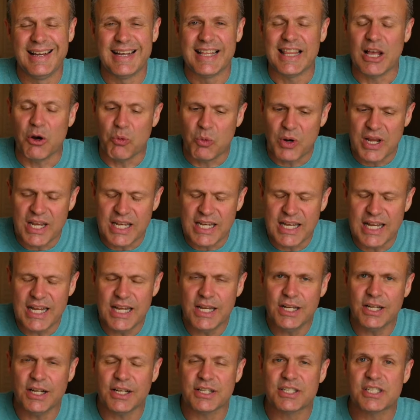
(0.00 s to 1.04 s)
that we
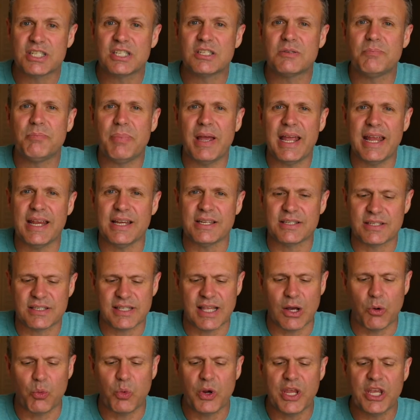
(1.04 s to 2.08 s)
need a space
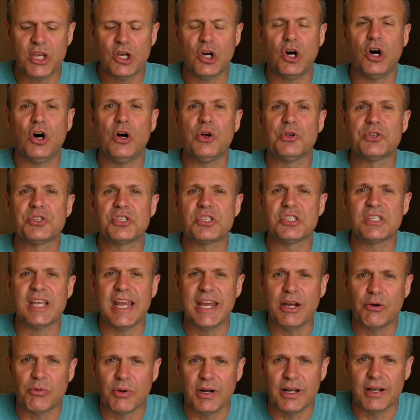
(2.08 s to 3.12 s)
that we call
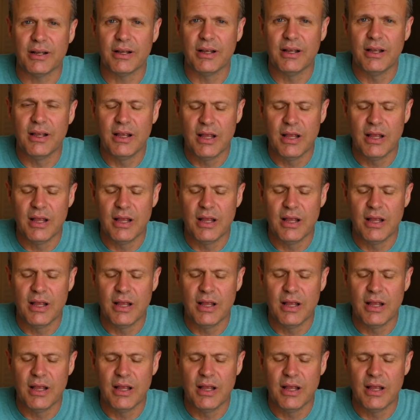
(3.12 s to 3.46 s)
sacred,